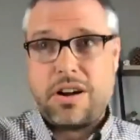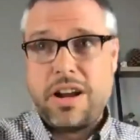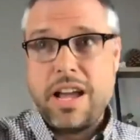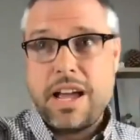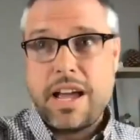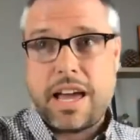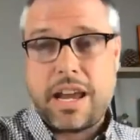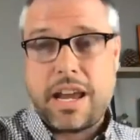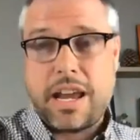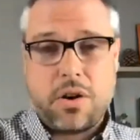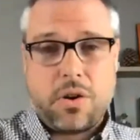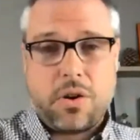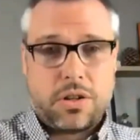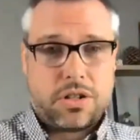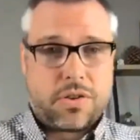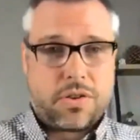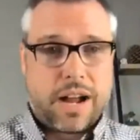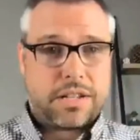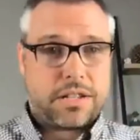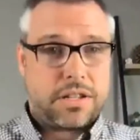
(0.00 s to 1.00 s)
and an old
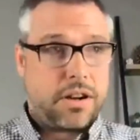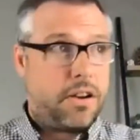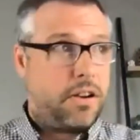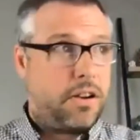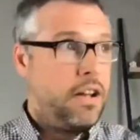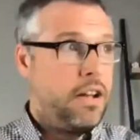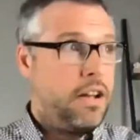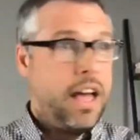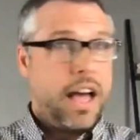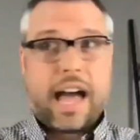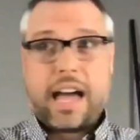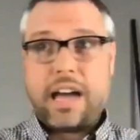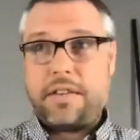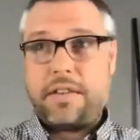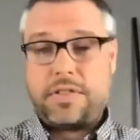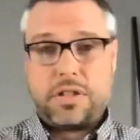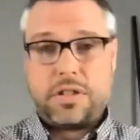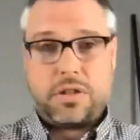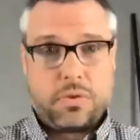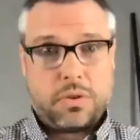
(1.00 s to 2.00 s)
dresser. I have
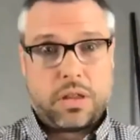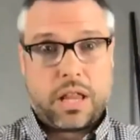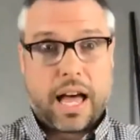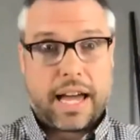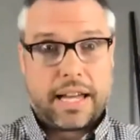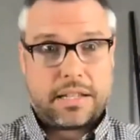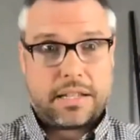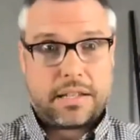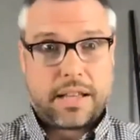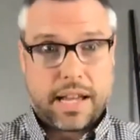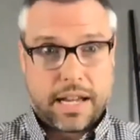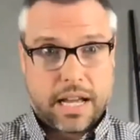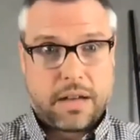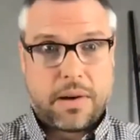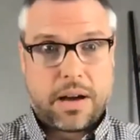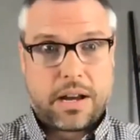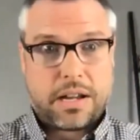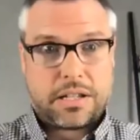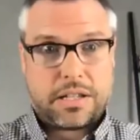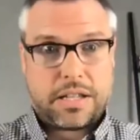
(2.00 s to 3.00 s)
two lights like I'm
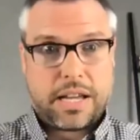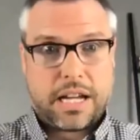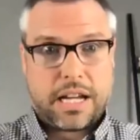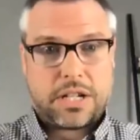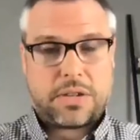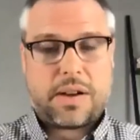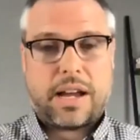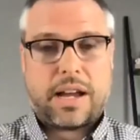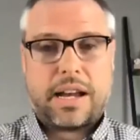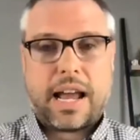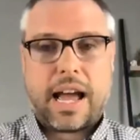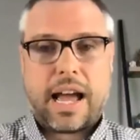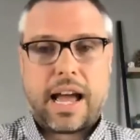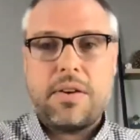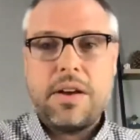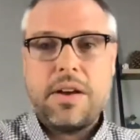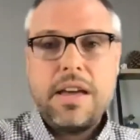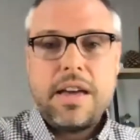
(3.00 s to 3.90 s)
on a stage right now.